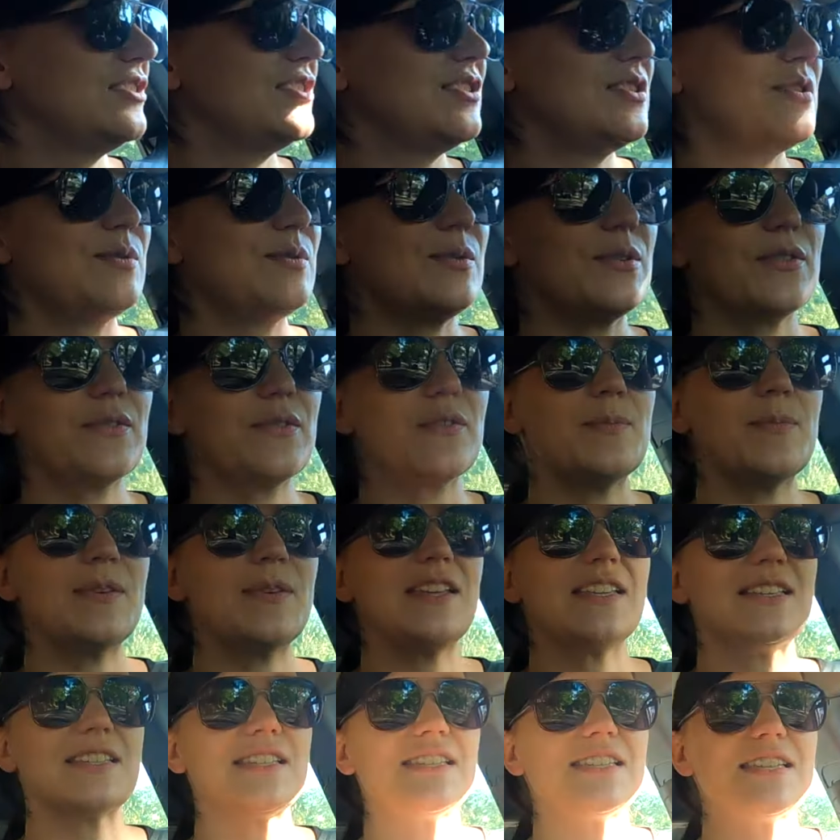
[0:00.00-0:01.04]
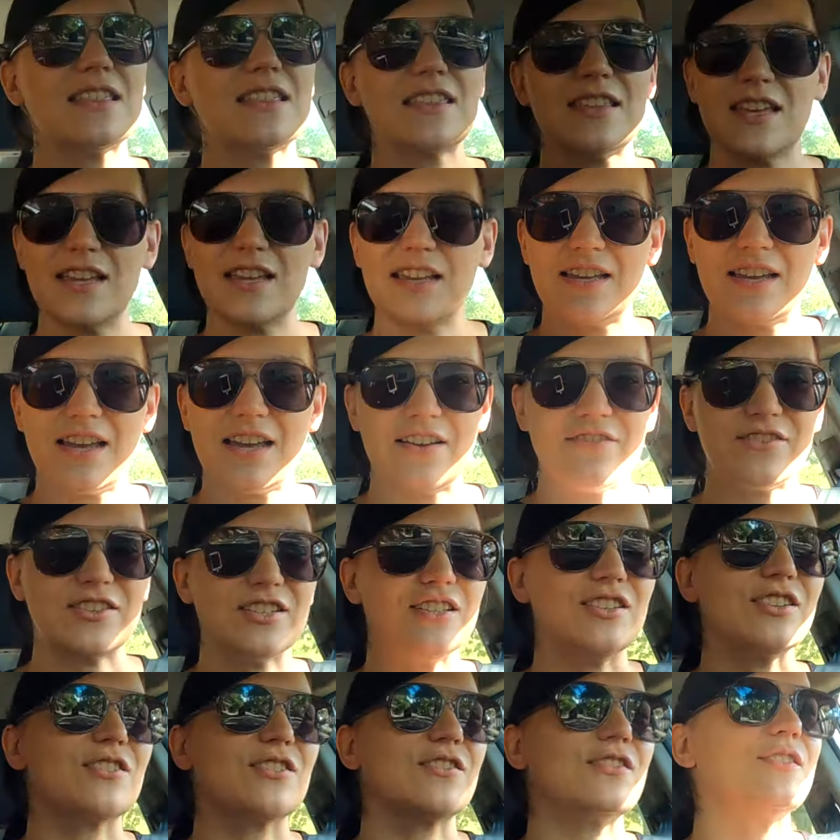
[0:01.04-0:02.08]
two or three pieces, I think. I have to
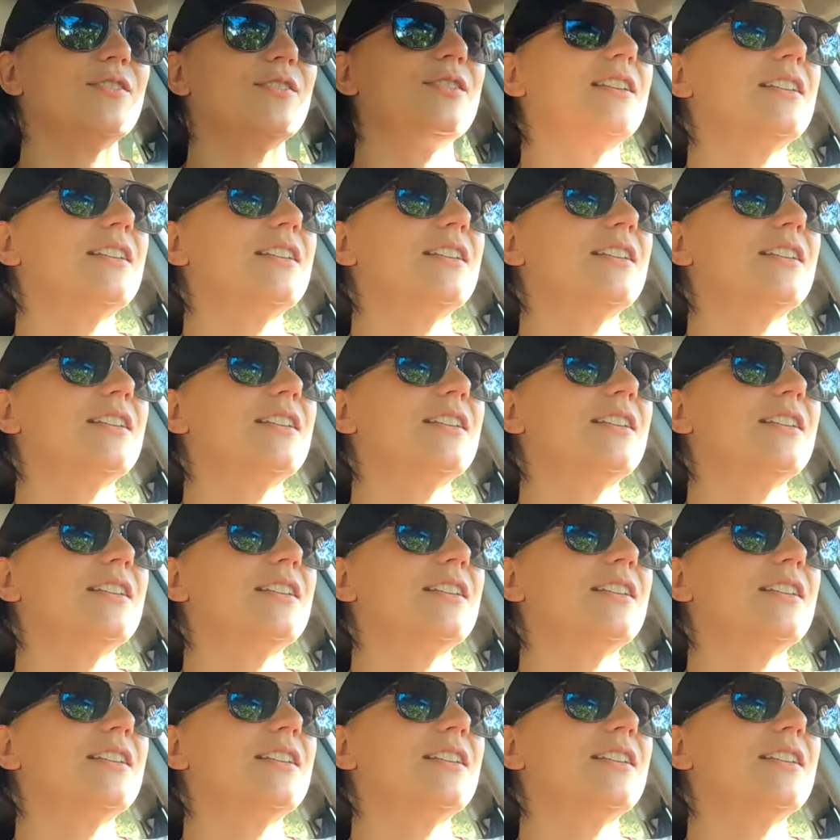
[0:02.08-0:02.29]
look through